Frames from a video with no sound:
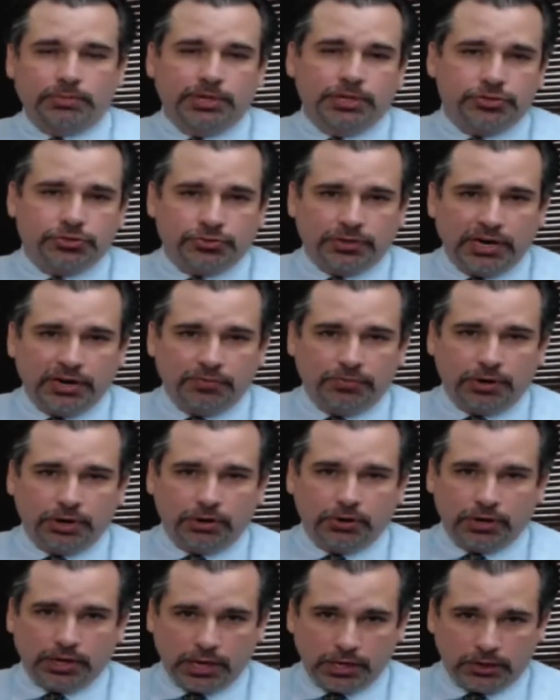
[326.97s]
administrative
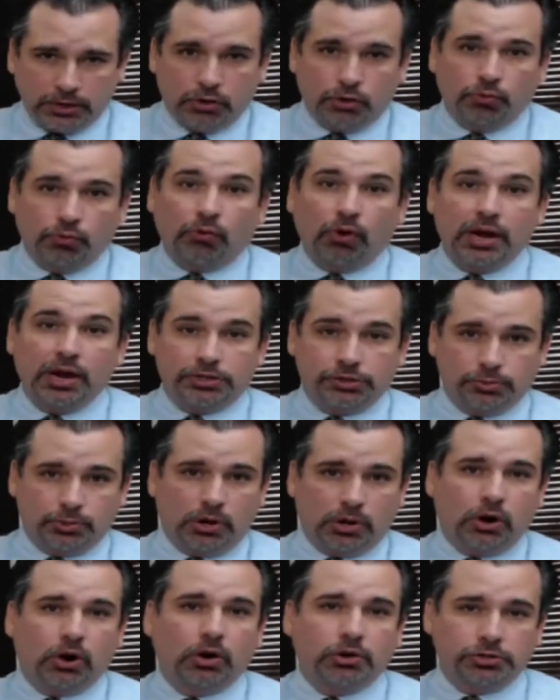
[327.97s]
hearing and go right to
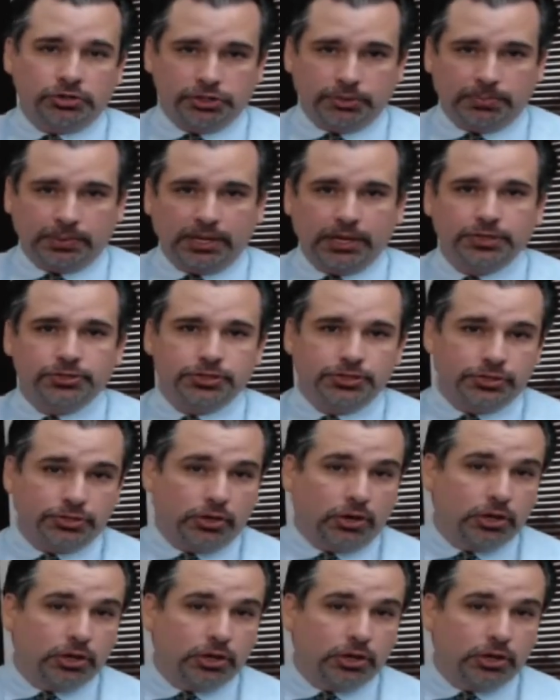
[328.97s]
a hardship license.